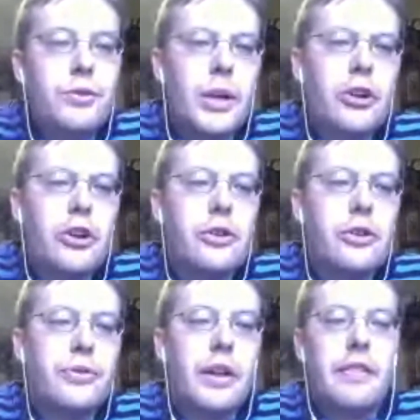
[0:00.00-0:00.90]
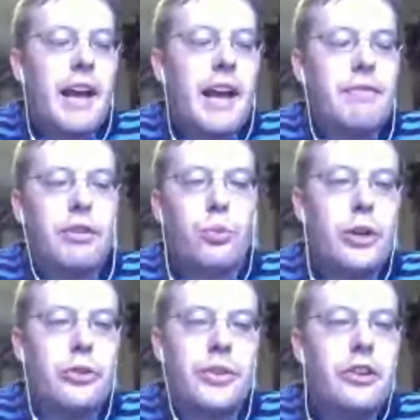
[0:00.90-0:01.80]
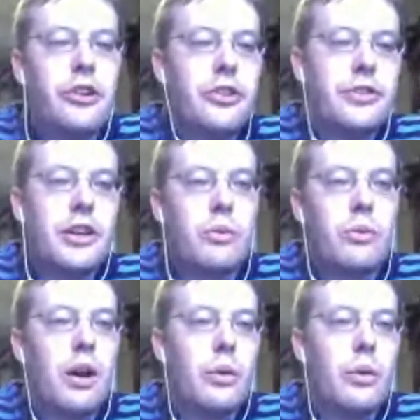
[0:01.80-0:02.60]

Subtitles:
Squig Herders, they have this weird synergistic